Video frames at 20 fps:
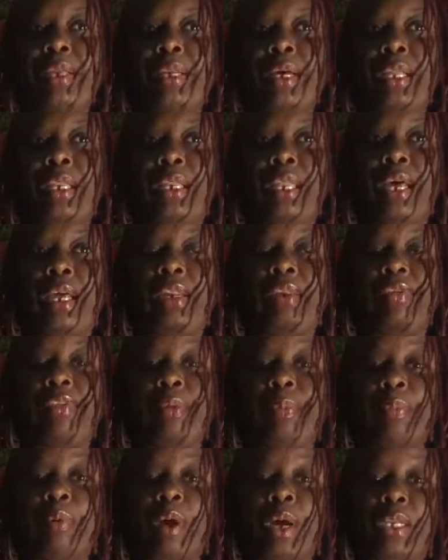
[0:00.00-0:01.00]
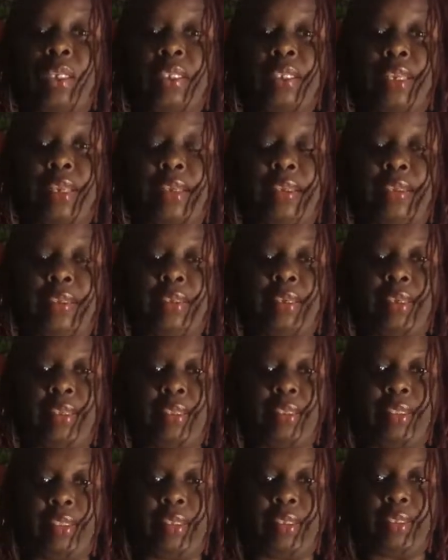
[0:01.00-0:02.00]
a lot of the process is
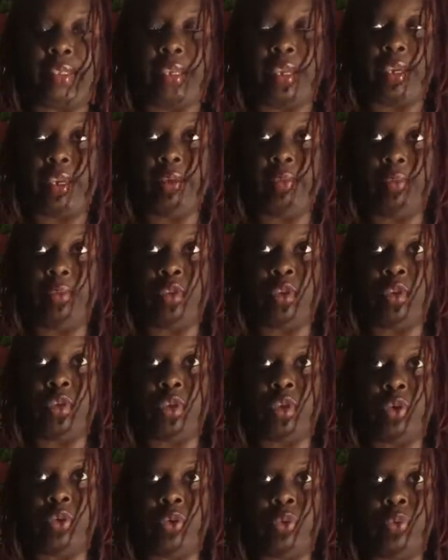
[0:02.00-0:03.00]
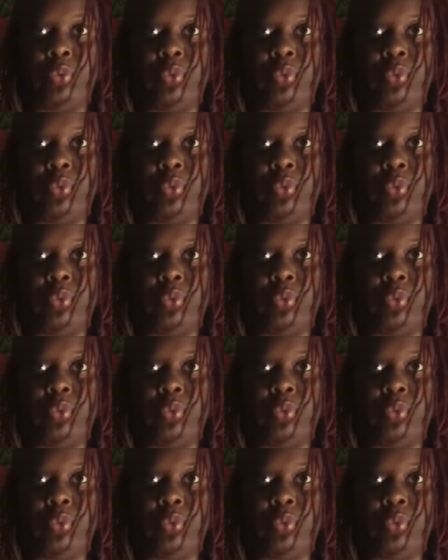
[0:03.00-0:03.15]
the same. So,